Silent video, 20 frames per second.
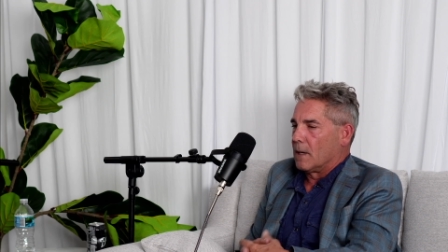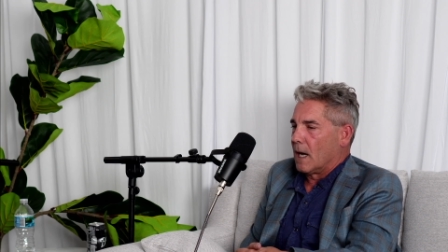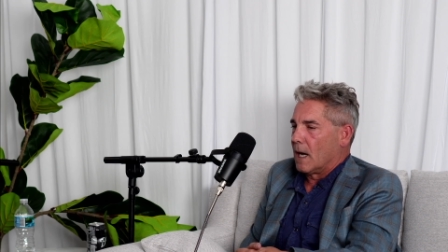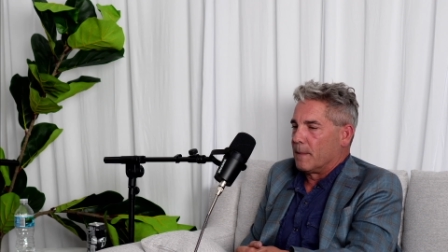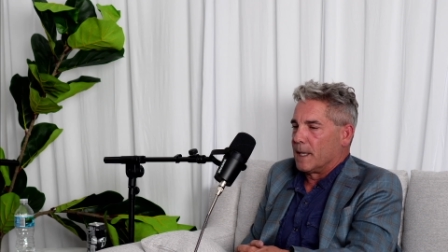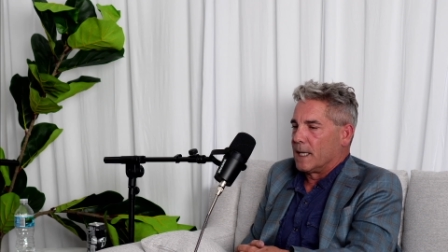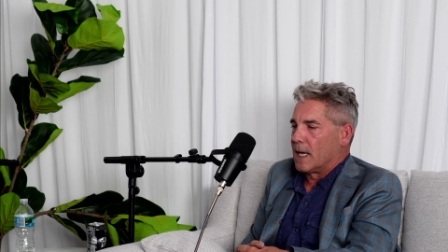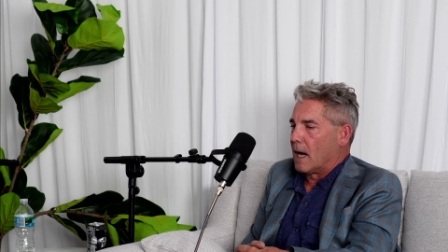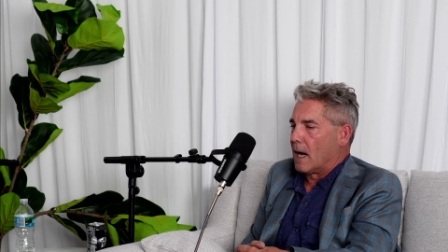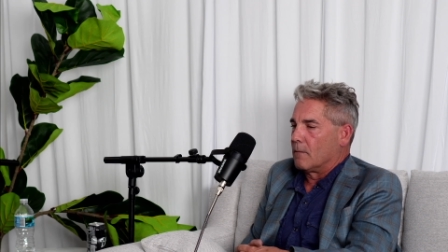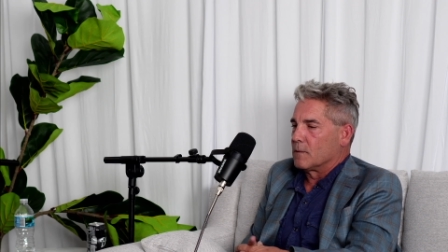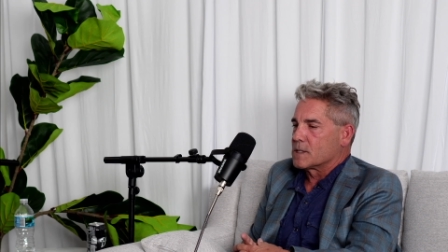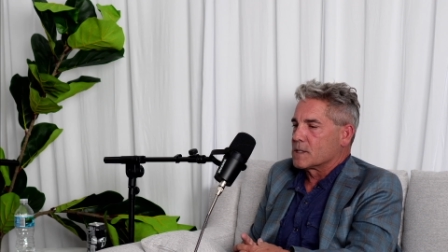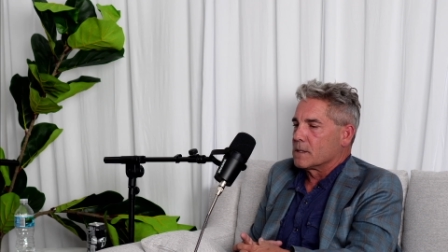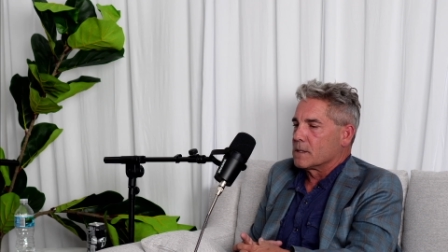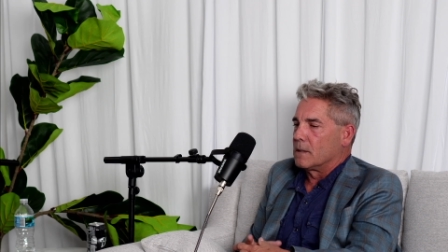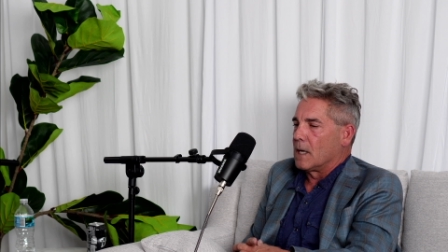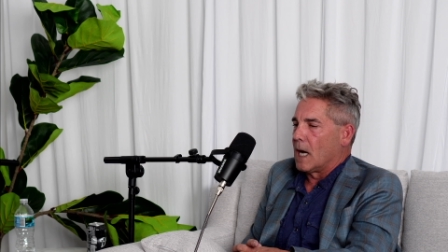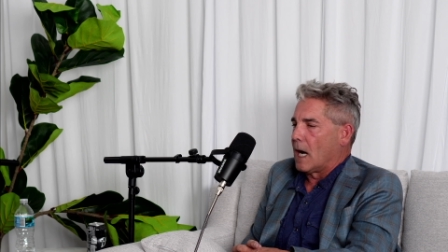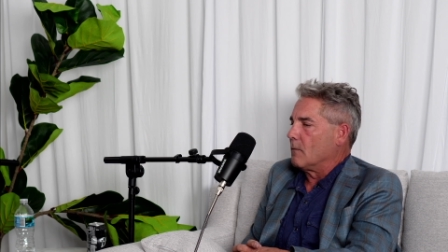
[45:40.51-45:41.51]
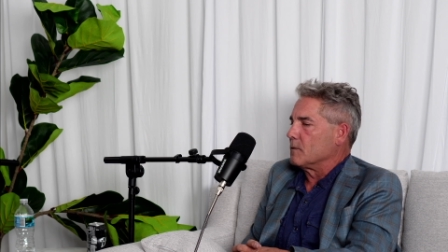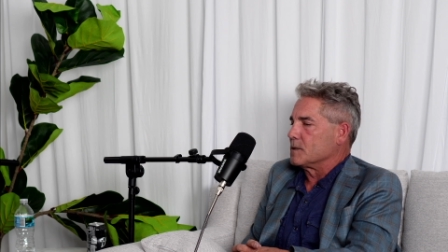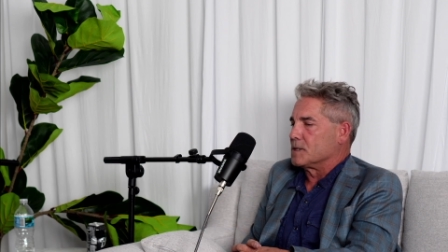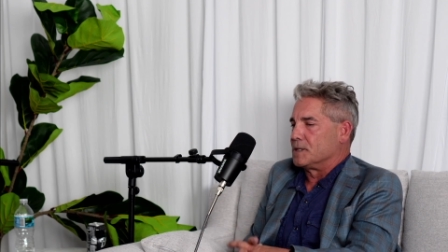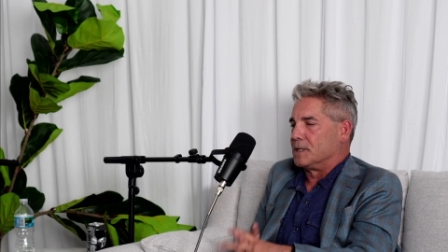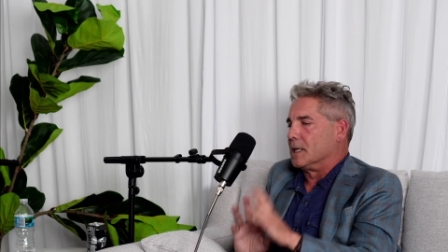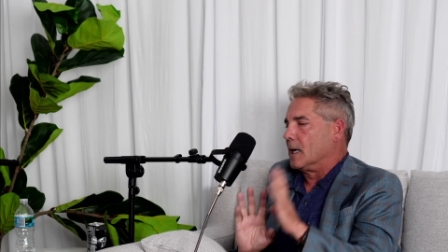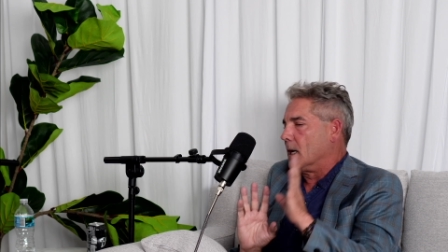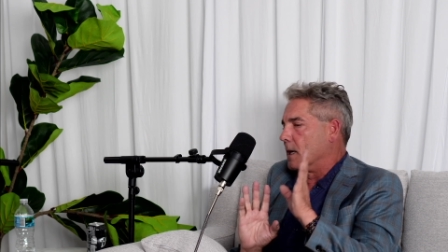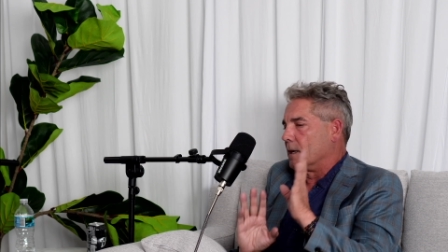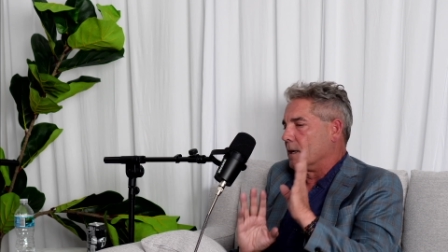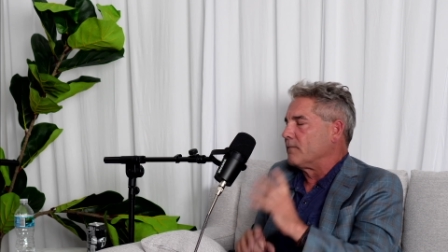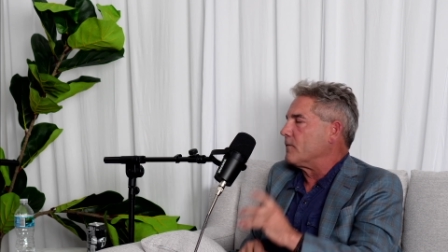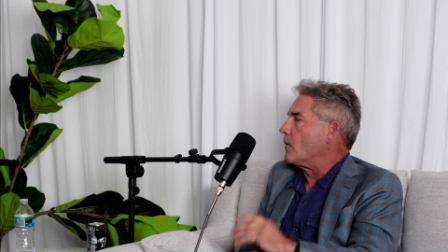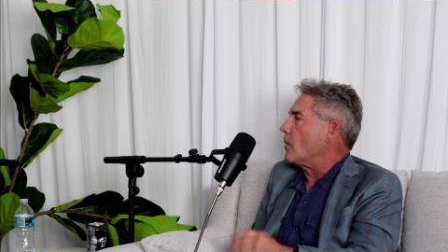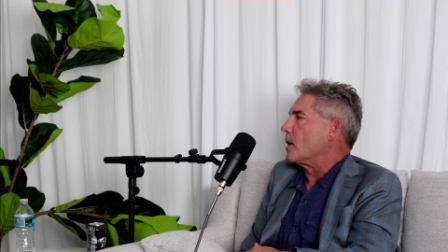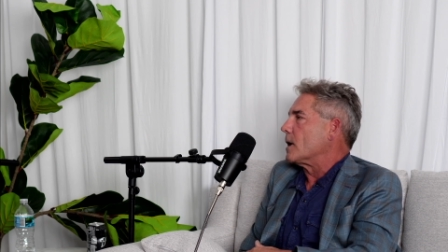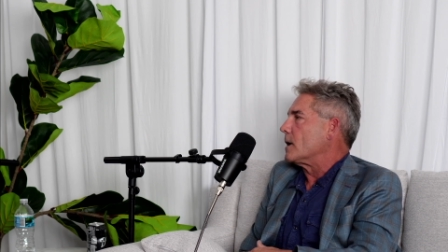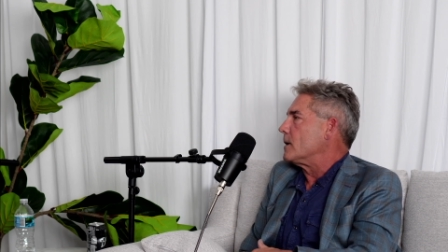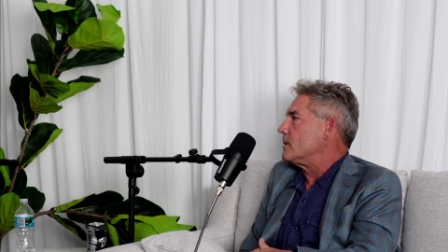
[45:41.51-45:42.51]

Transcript: I mean, I was done at 40.